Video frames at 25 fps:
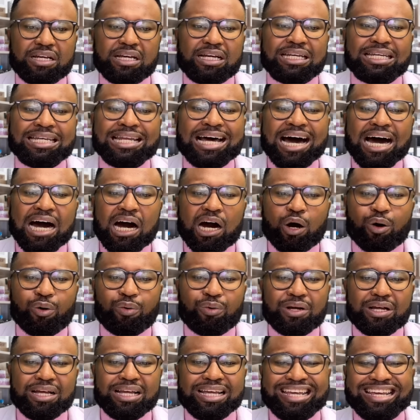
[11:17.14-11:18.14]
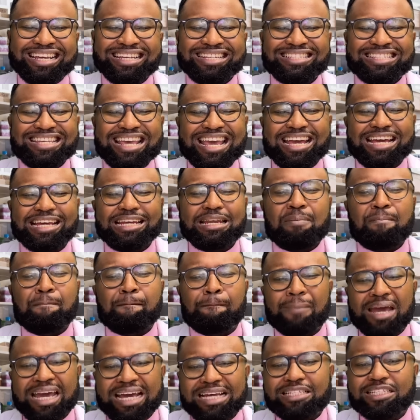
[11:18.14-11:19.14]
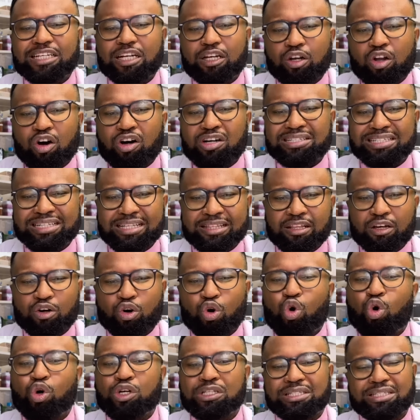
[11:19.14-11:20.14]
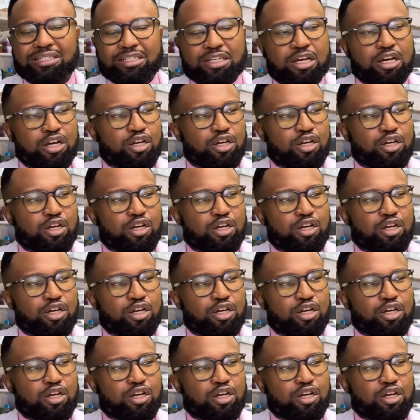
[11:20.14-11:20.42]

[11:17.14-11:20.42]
Now he has taken a major loss in the courts.